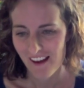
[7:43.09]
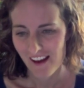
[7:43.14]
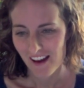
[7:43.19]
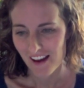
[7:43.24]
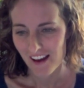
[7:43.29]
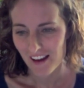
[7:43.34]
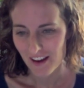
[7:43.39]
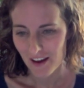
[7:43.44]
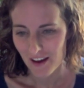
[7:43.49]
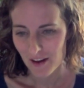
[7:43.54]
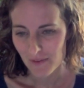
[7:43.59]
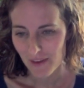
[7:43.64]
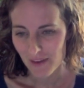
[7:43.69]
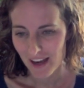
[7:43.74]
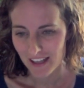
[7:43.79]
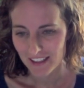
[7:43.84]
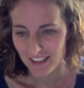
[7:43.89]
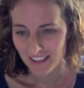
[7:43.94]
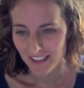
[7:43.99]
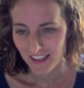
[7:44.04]
I
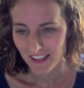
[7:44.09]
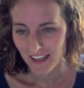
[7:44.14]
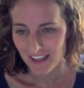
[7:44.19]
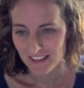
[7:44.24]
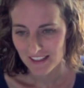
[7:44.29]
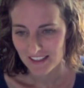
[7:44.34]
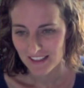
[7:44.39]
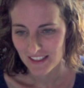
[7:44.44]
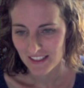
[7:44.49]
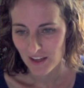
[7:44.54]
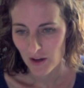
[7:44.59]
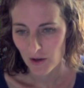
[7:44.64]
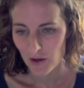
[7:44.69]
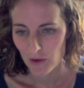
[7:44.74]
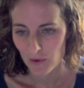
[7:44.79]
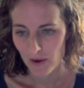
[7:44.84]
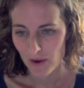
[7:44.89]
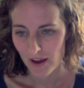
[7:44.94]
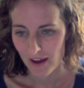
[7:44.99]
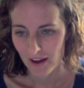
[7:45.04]
need
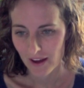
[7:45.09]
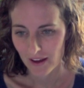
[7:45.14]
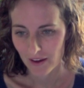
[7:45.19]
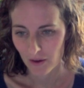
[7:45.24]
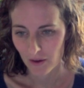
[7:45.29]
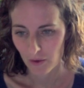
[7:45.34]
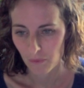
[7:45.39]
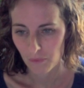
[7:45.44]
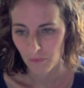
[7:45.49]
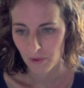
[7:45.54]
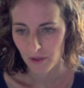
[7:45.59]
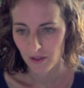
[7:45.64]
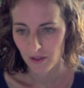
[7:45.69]
SEO help.